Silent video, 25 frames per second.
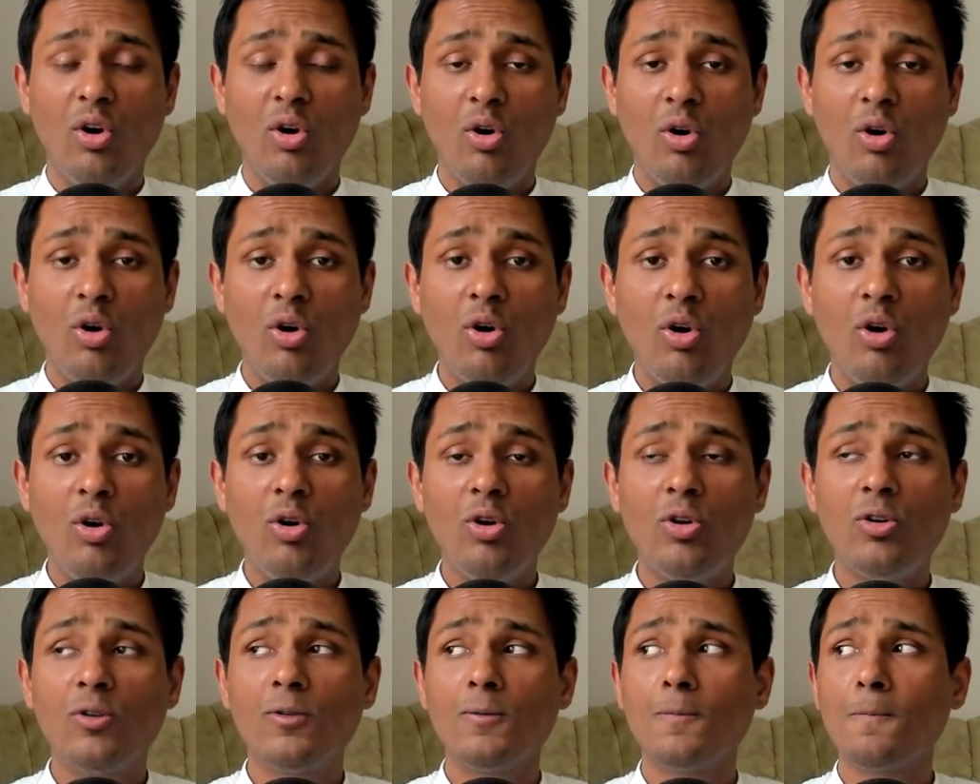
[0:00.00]

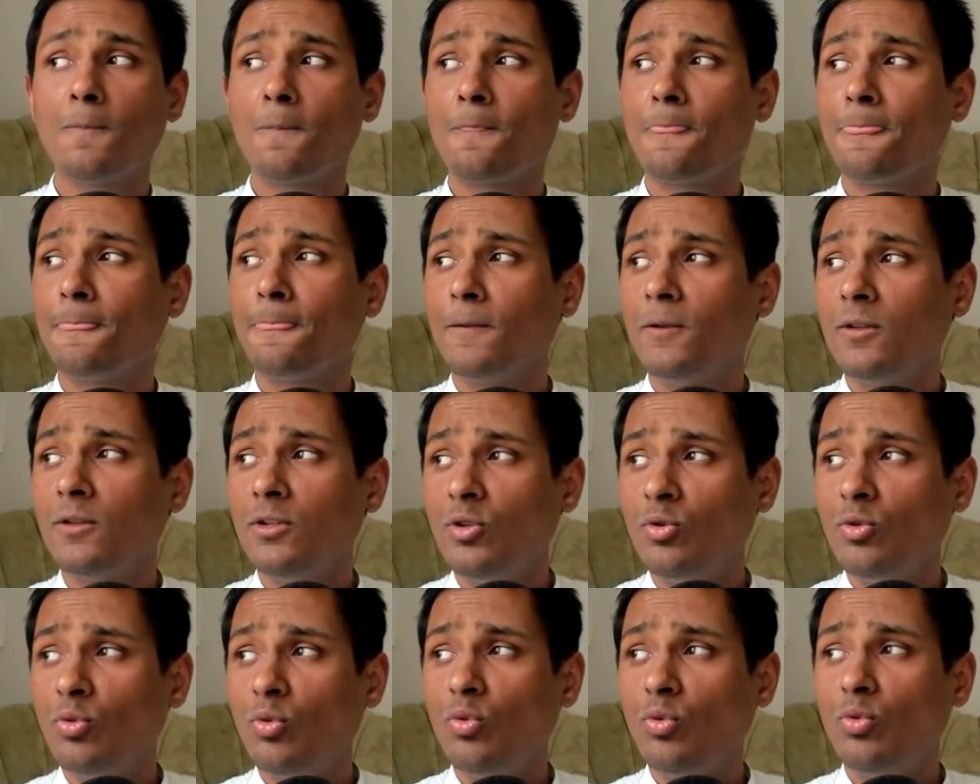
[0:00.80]
Or
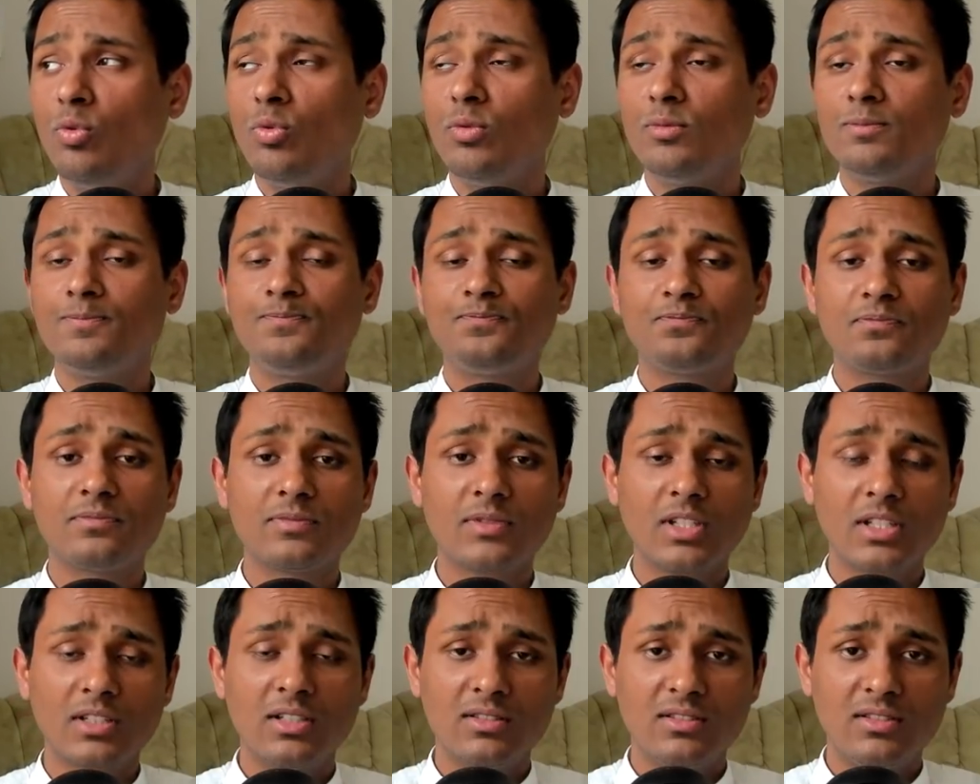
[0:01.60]
you
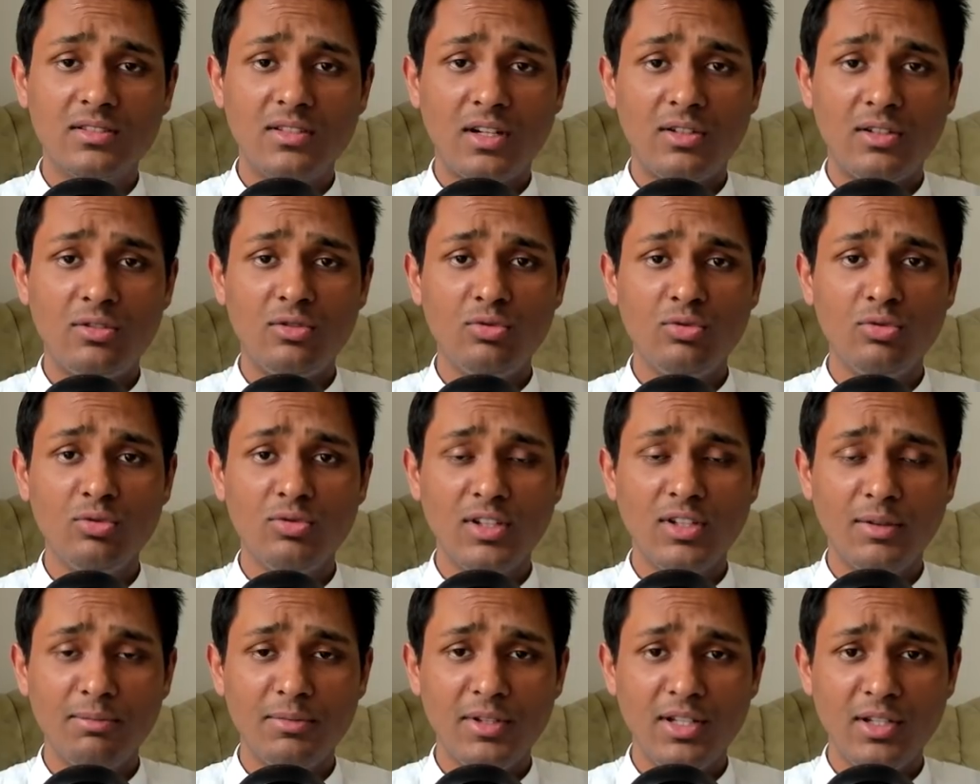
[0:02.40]
start to do
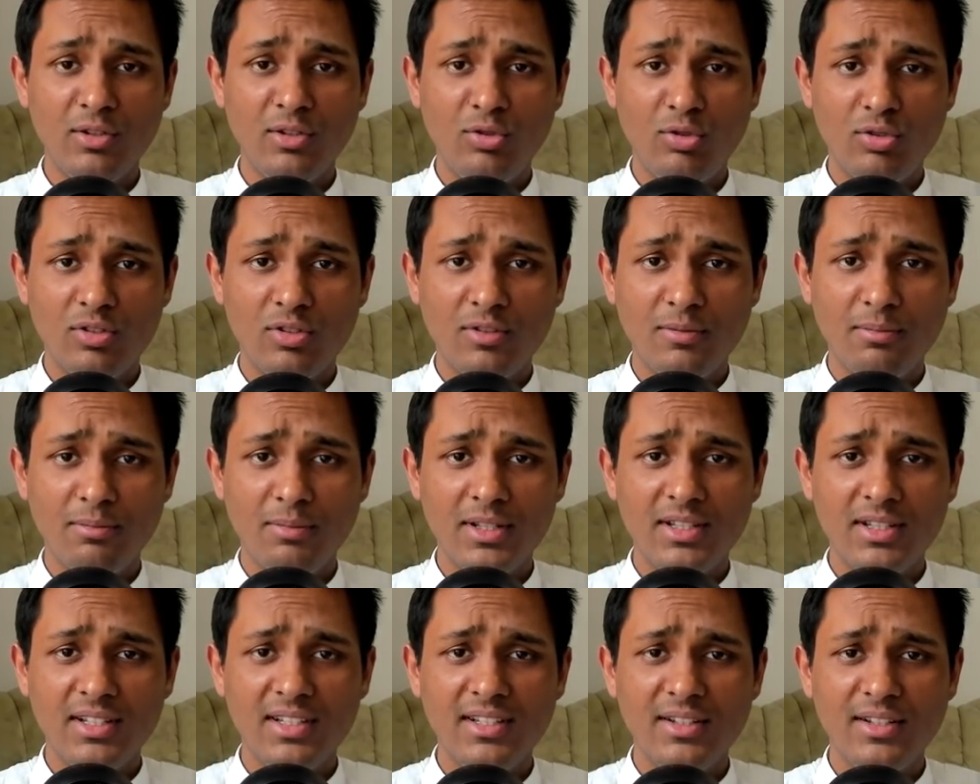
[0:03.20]
something good,
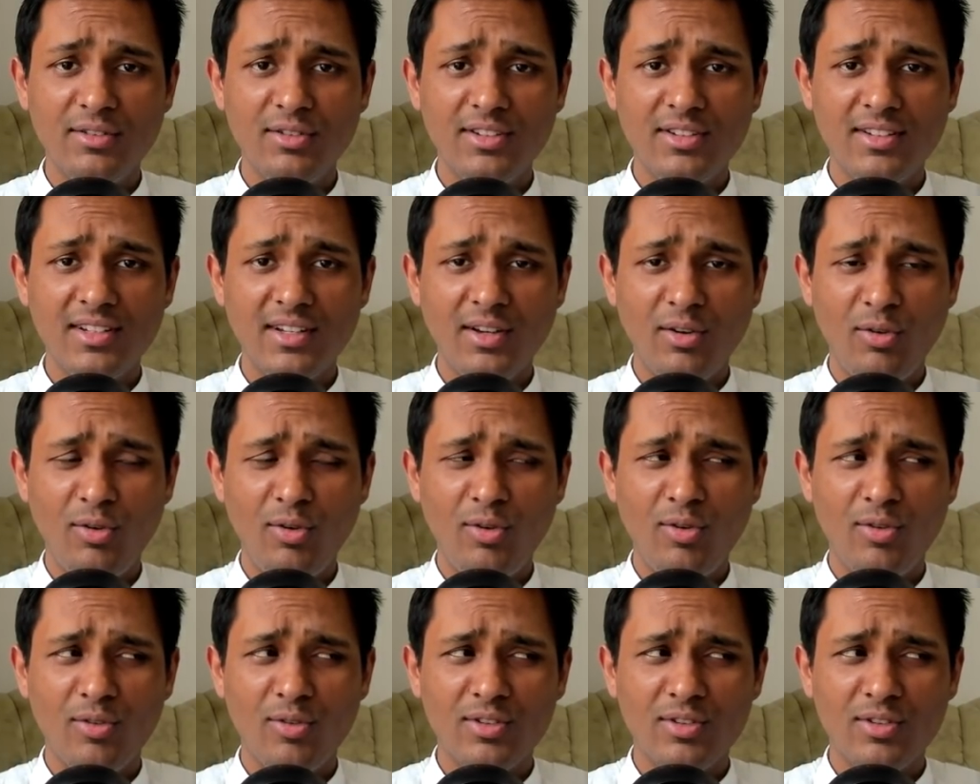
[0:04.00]
but then they will say, oh,